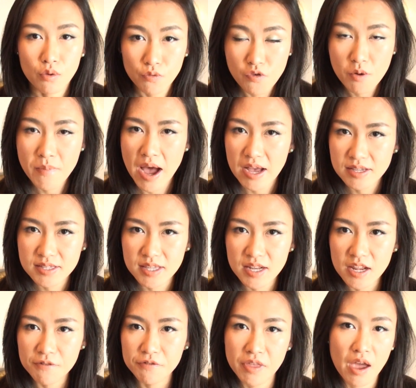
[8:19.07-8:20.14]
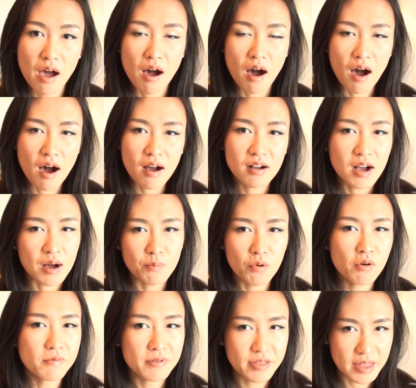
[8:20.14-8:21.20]
From Astalift, there are a
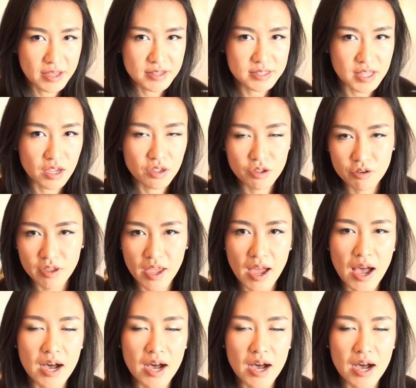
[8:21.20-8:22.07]
couple of things that you can